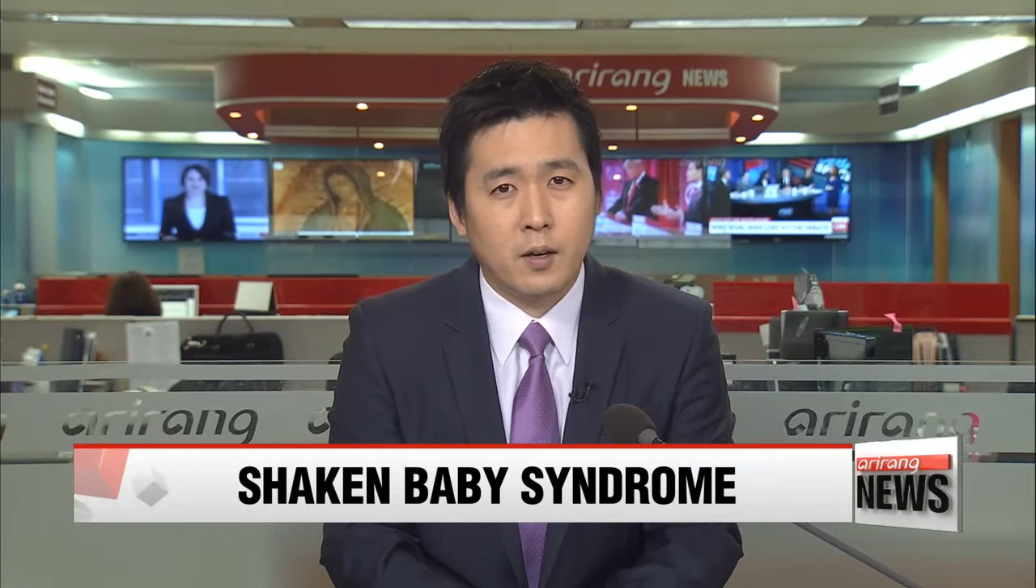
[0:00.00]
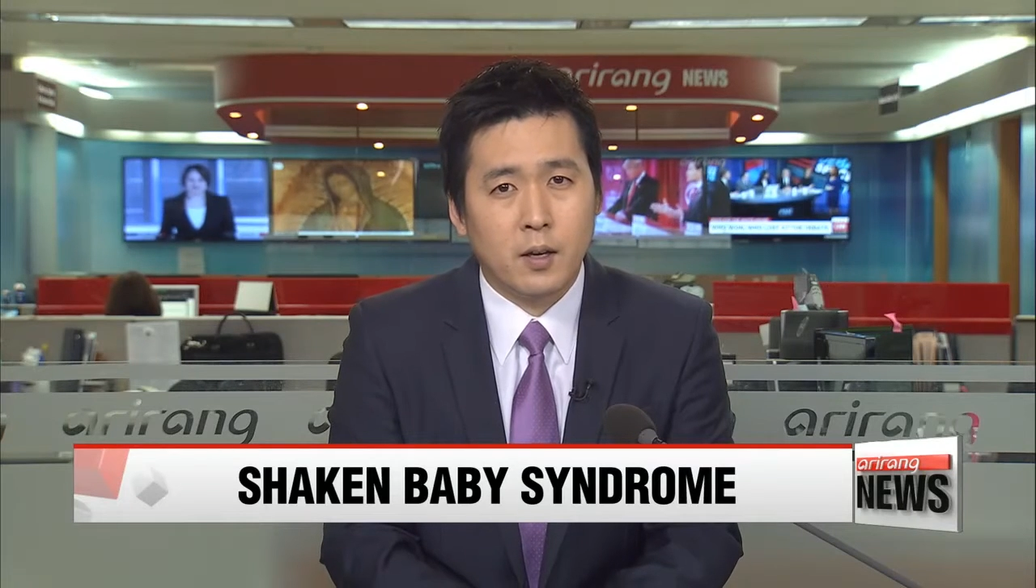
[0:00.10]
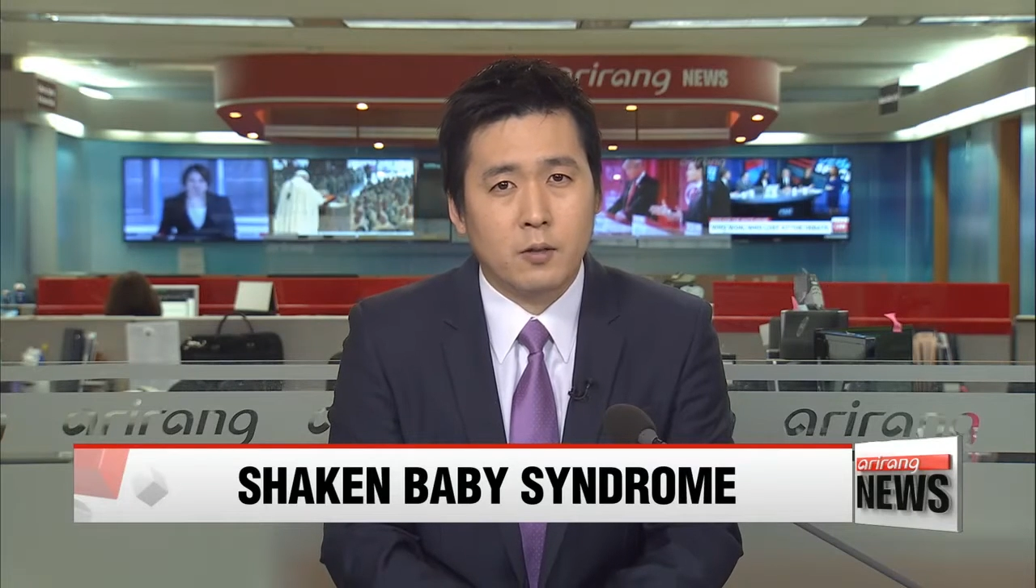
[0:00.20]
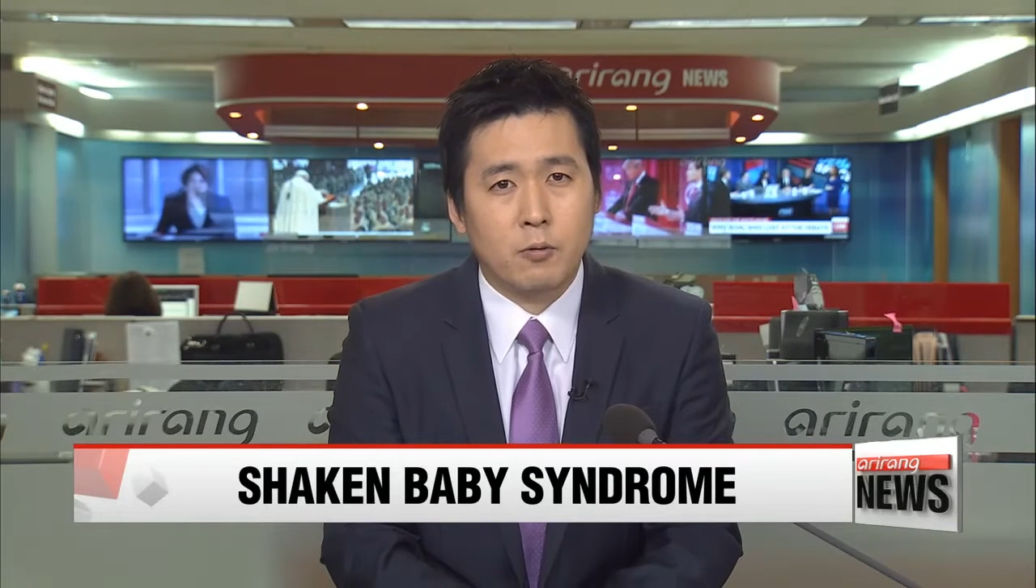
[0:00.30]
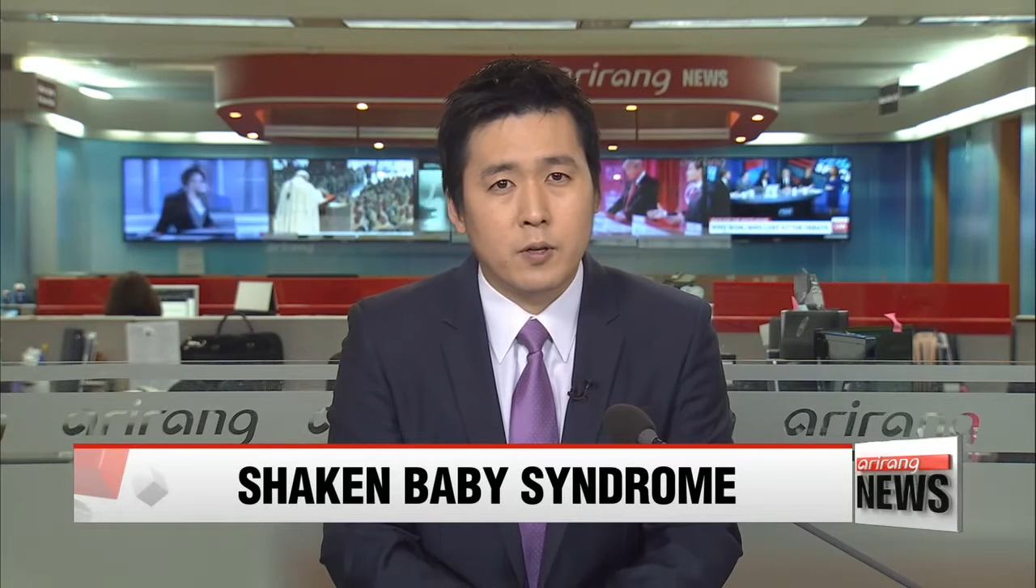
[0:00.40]

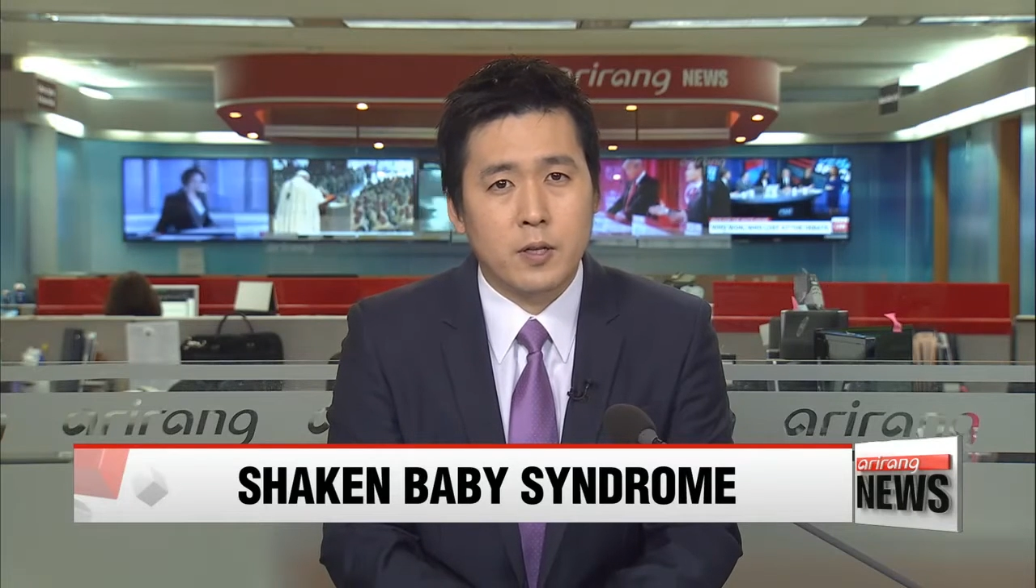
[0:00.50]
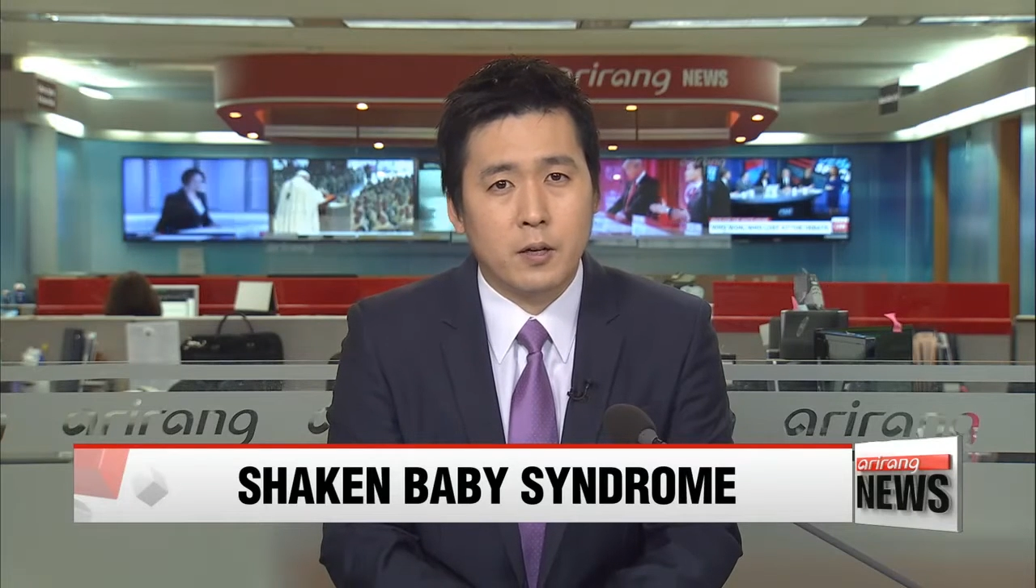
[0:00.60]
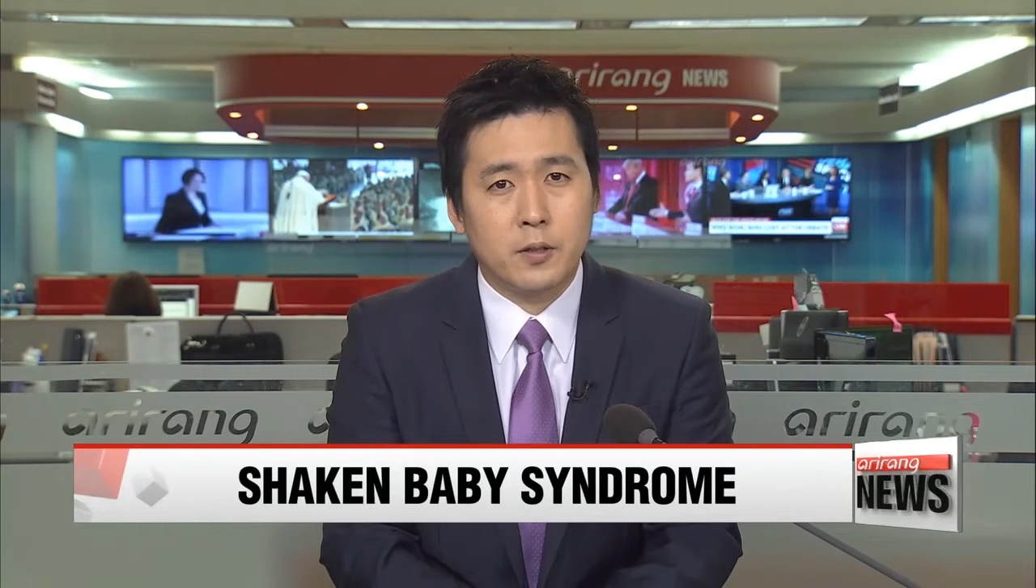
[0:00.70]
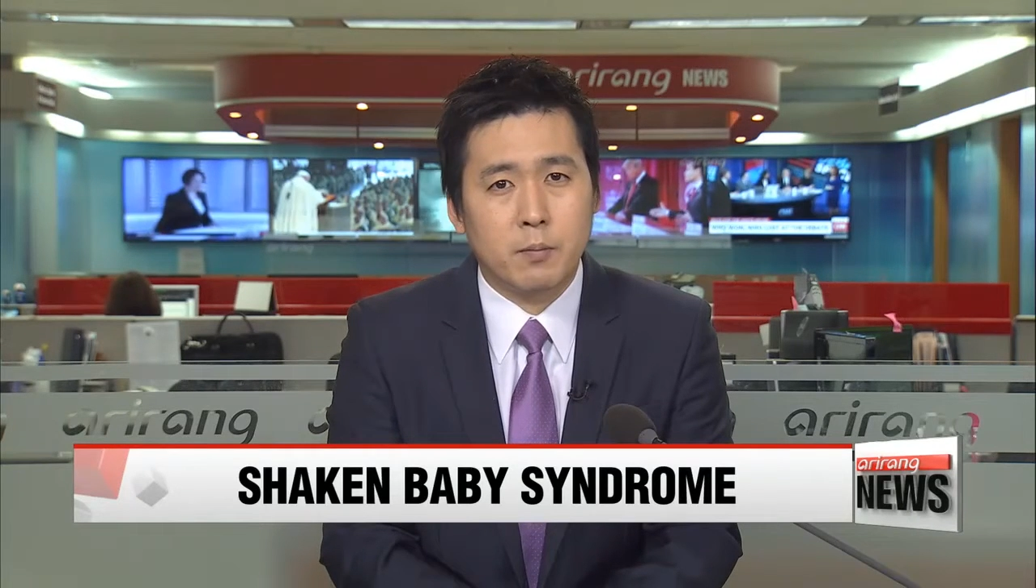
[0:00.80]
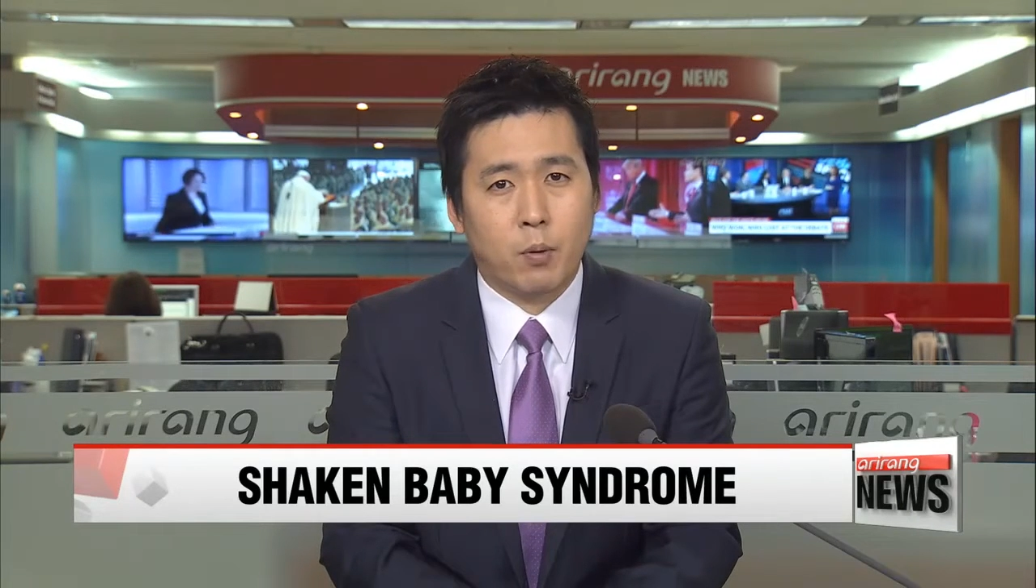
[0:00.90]
it could
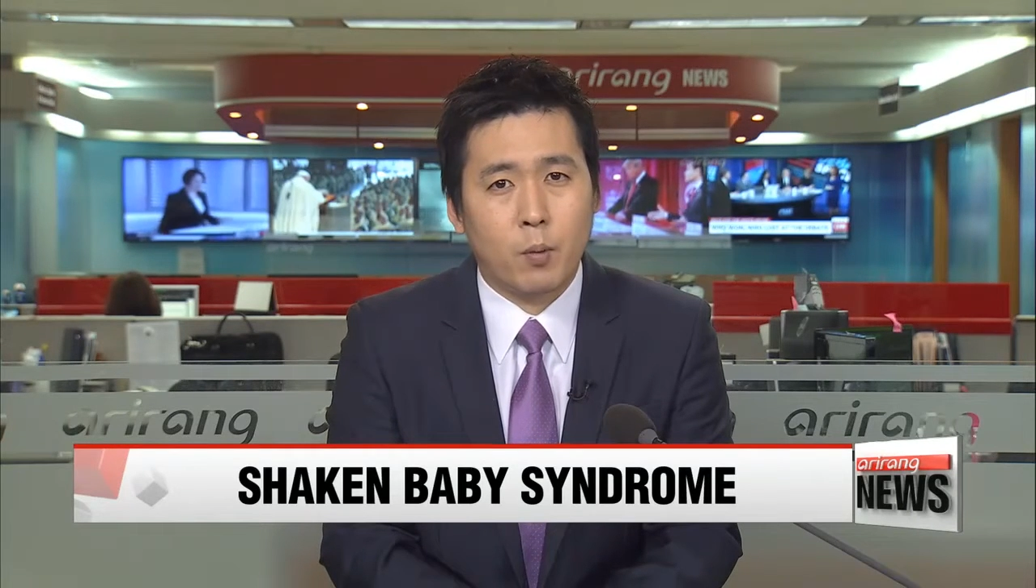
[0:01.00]
result in